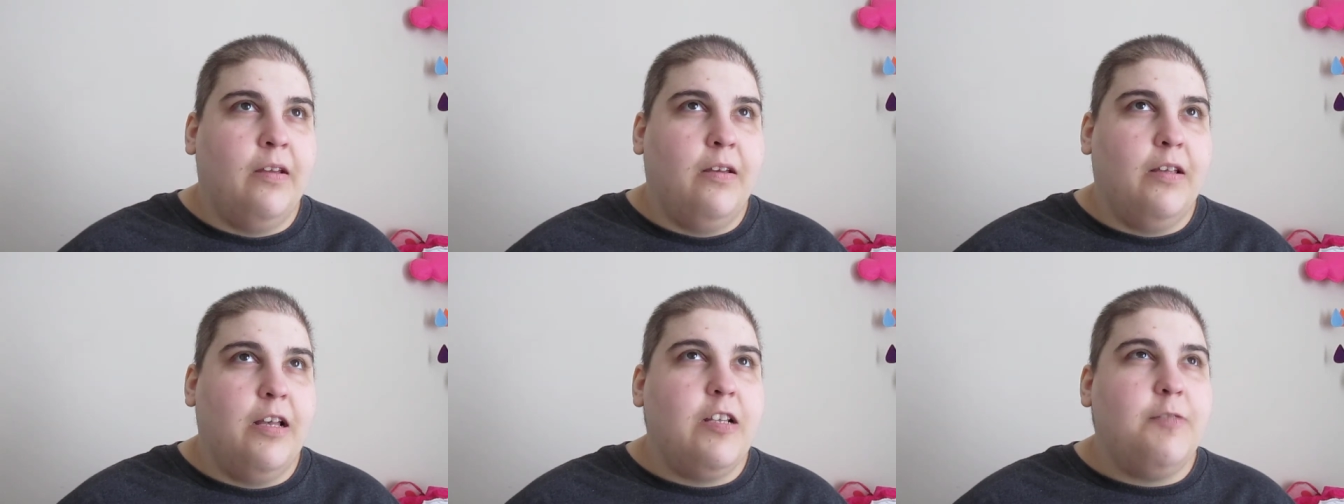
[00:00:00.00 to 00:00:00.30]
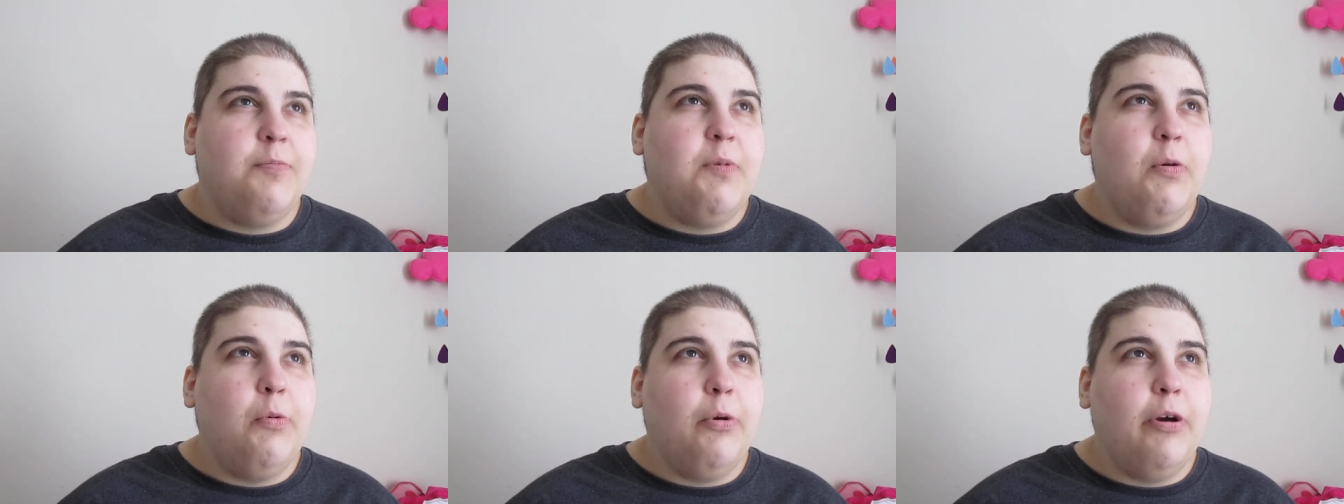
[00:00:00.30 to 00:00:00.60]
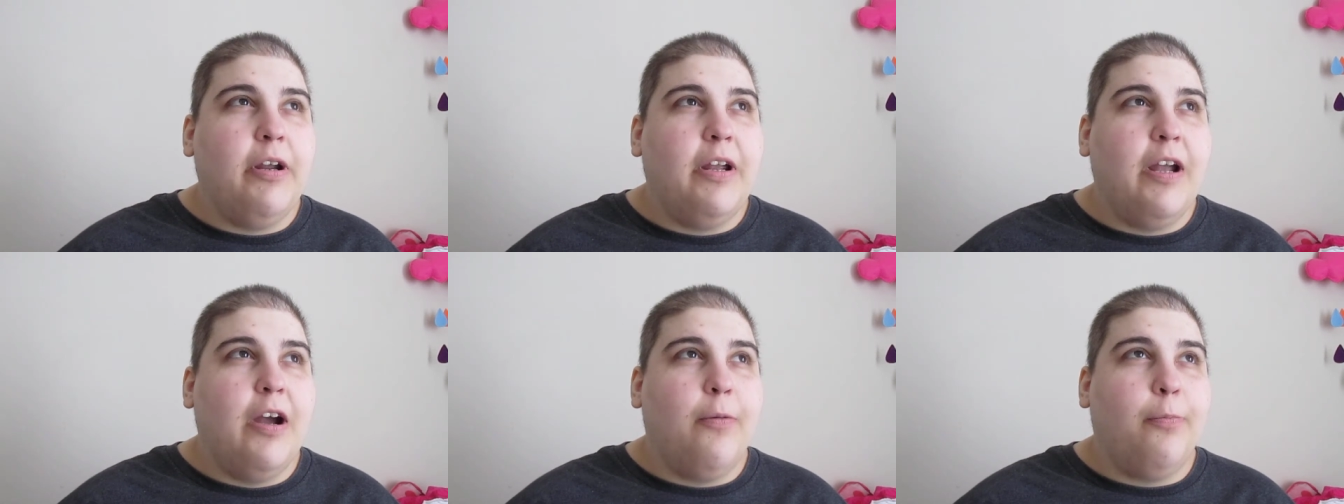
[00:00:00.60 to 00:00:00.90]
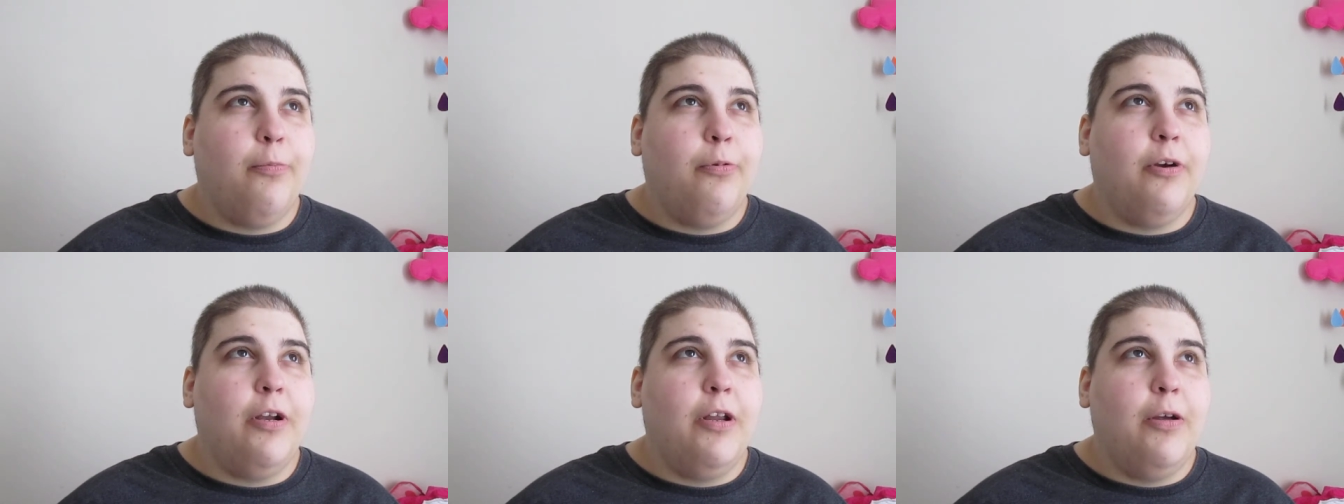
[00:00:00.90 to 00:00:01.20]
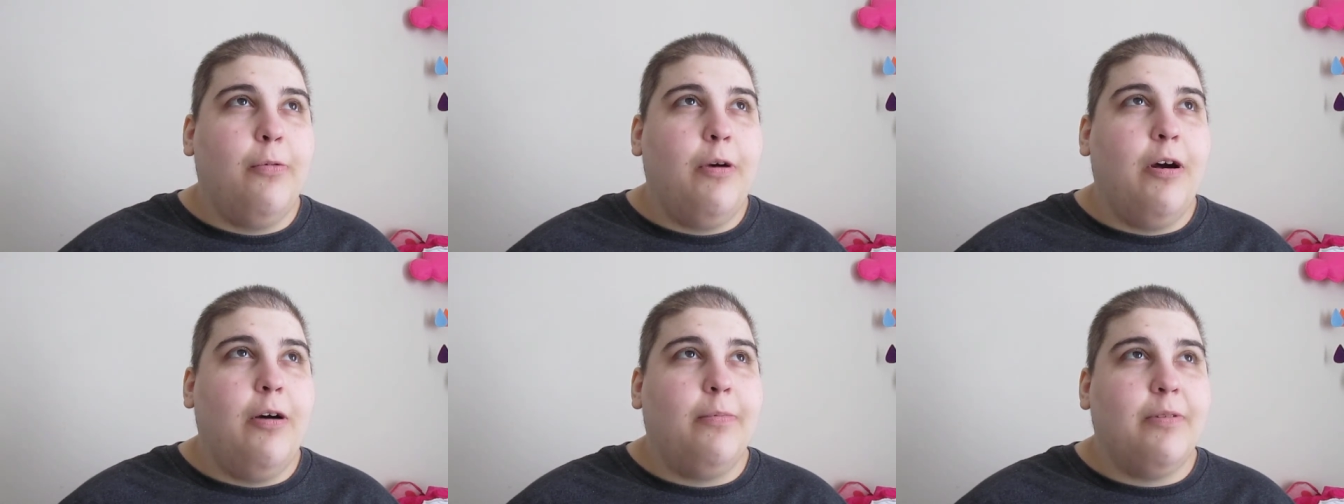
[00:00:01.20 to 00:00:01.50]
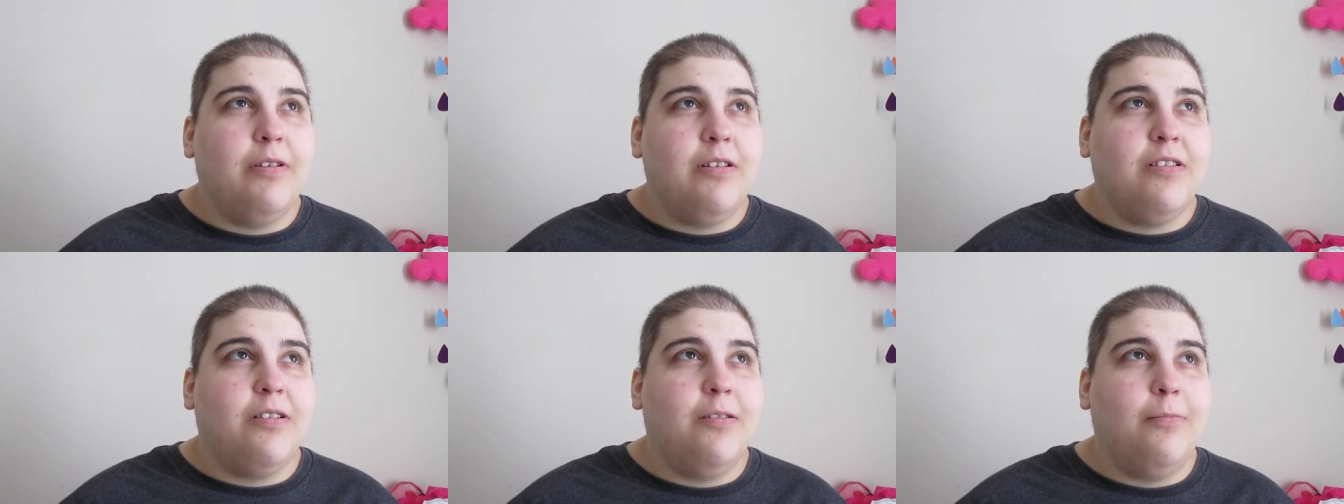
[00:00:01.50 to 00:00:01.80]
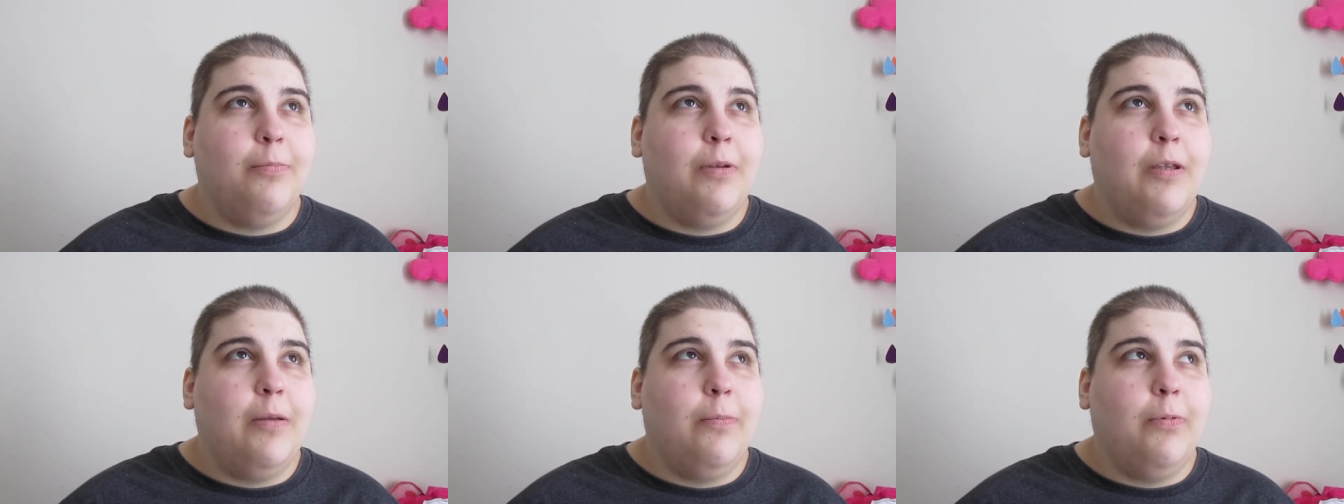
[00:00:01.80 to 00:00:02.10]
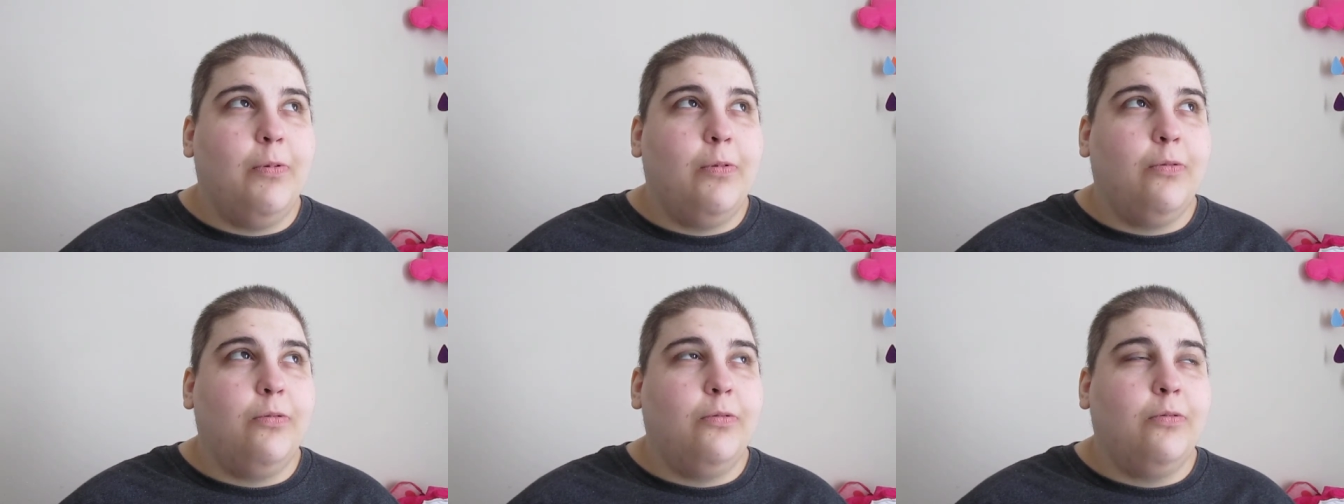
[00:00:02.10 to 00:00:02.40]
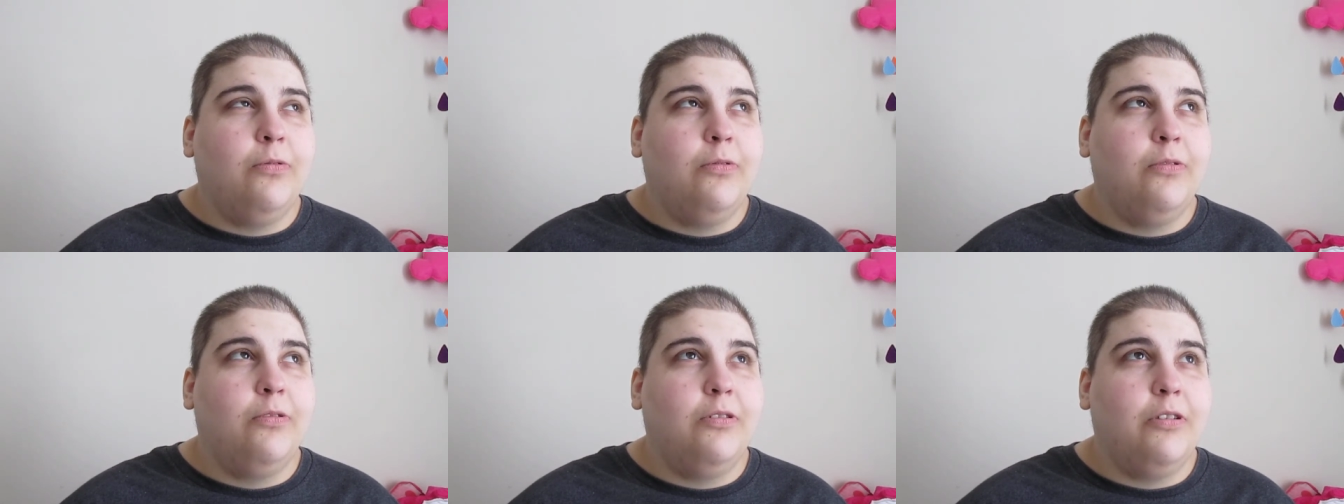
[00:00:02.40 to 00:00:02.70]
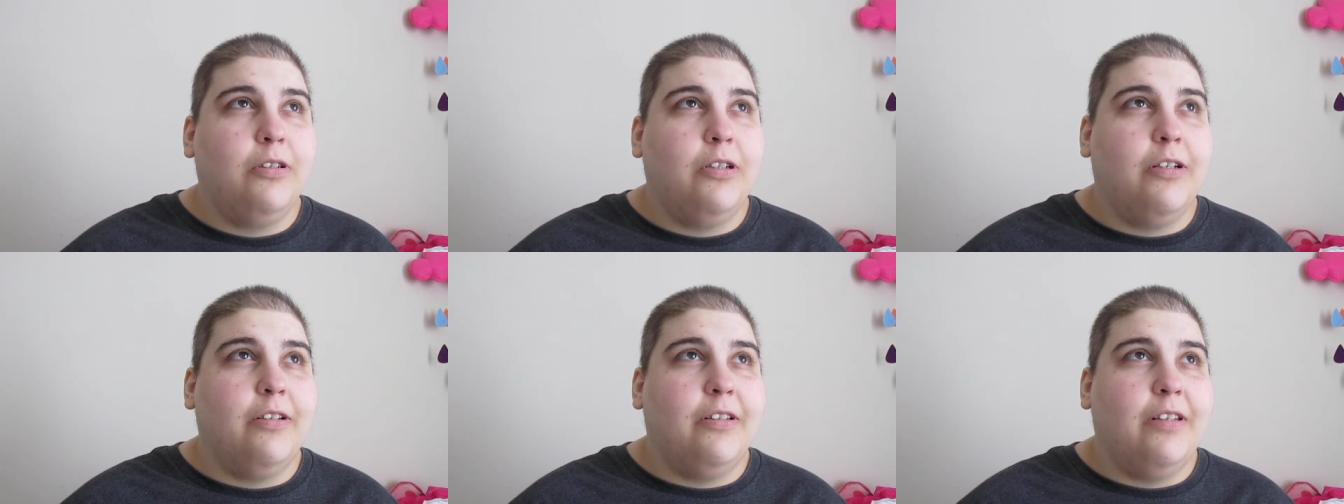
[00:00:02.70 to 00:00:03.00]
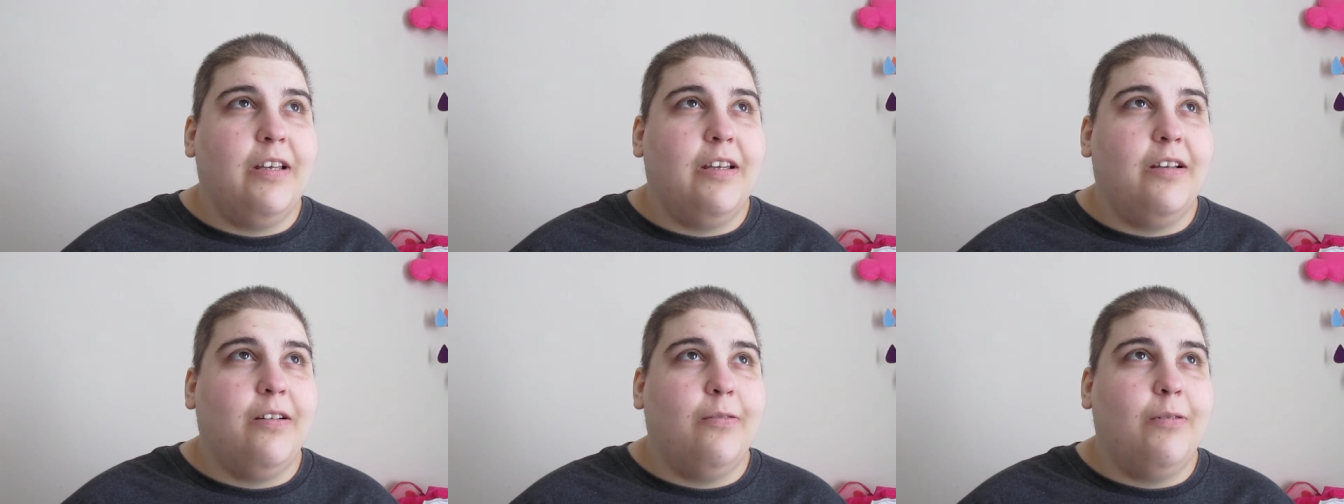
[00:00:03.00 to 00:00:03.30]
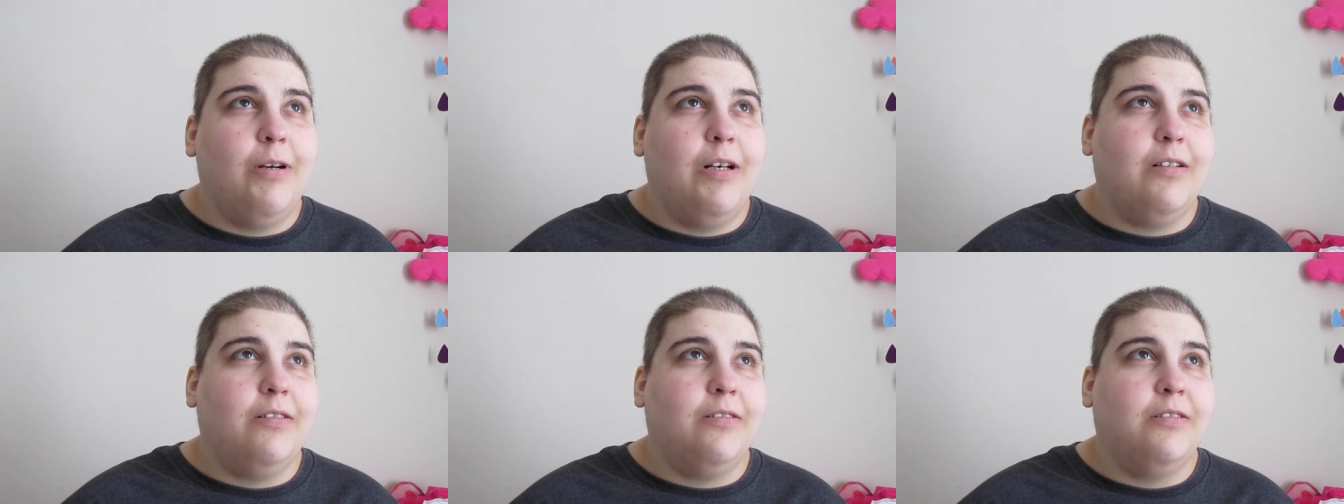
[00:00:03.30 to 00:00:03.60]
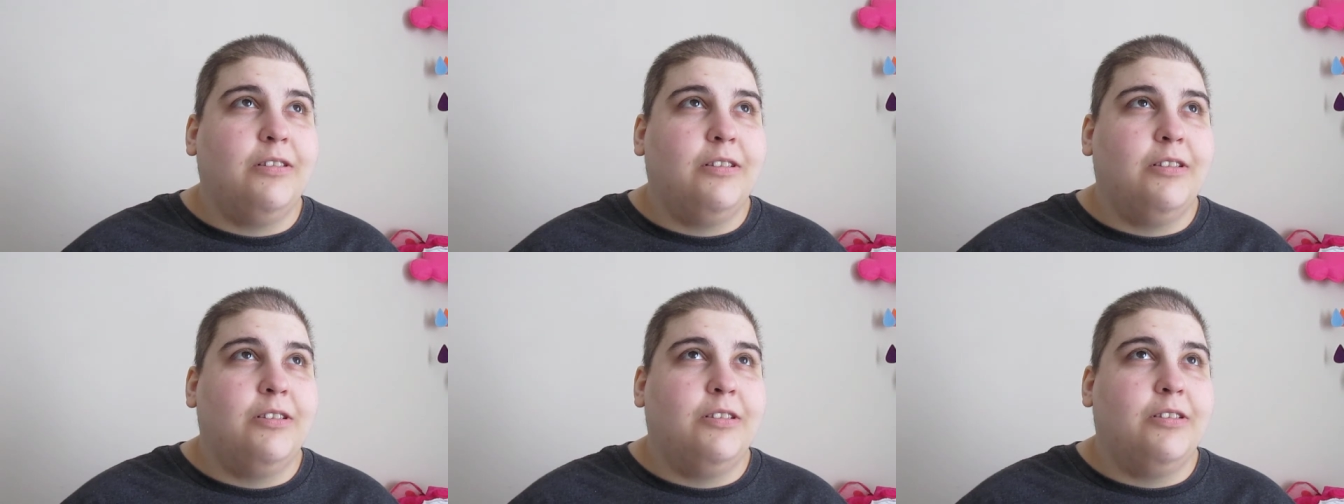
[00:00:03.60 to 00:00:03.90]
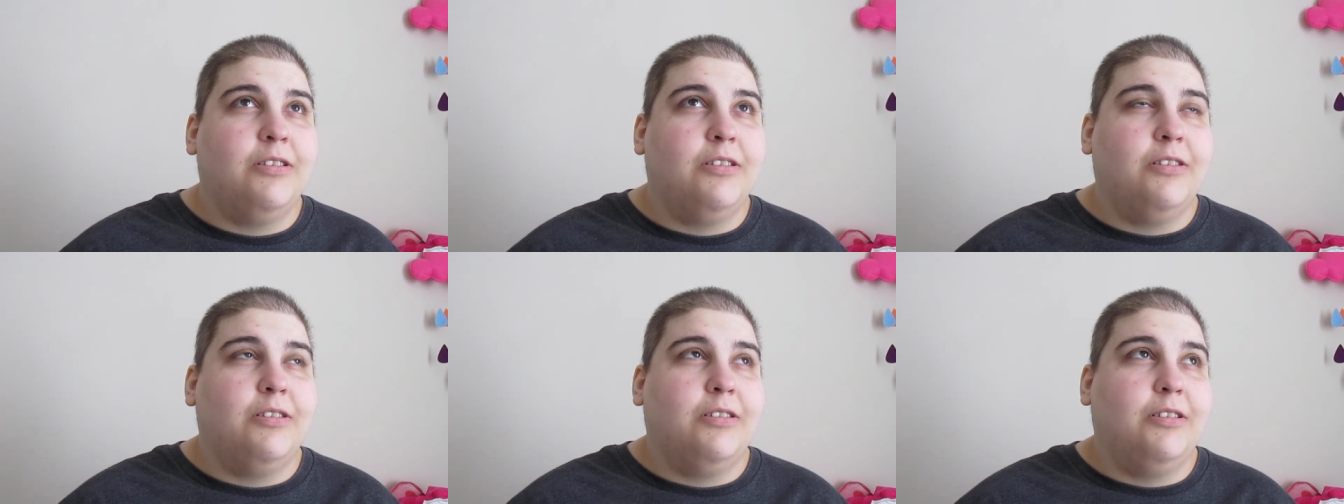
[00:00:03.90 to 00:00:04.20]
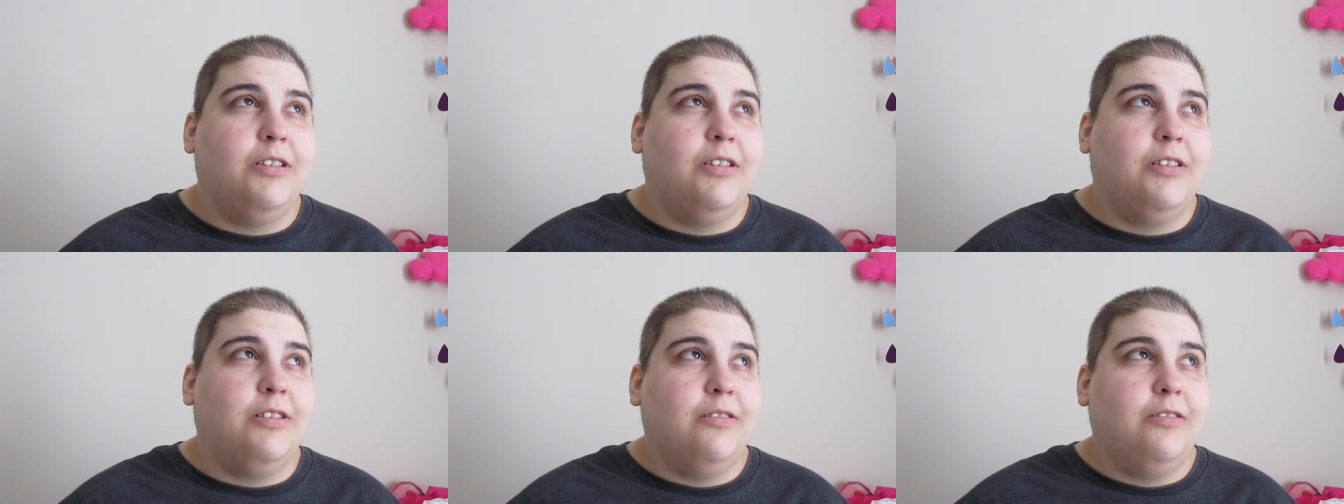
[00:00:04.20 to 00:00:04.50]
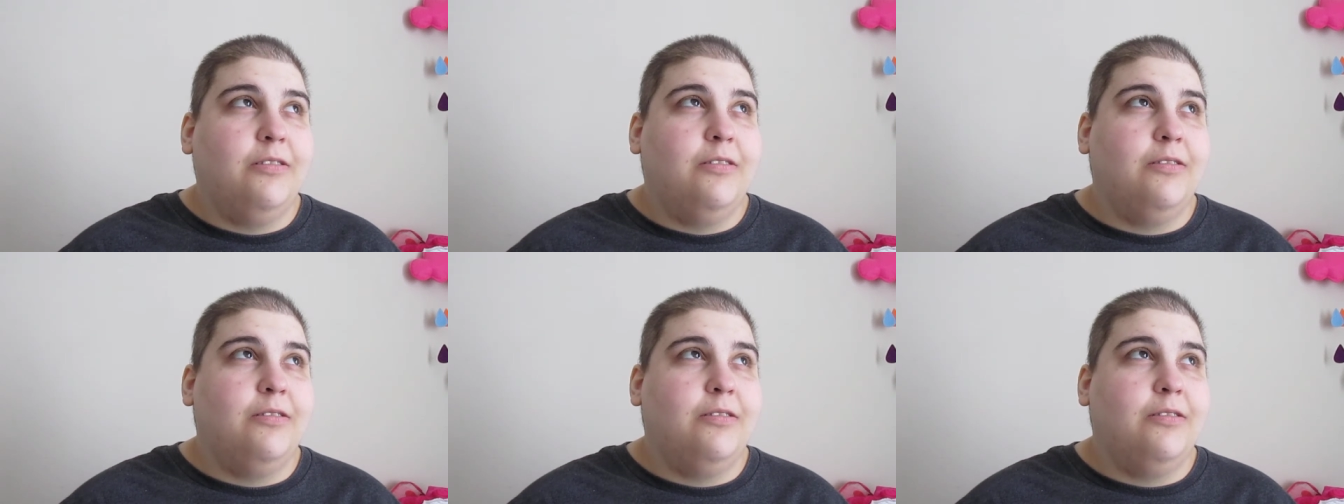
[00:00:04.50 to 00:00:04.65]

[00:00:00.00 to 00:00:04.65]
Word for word: that's been working out pretty well, but some people are like, well, yeah,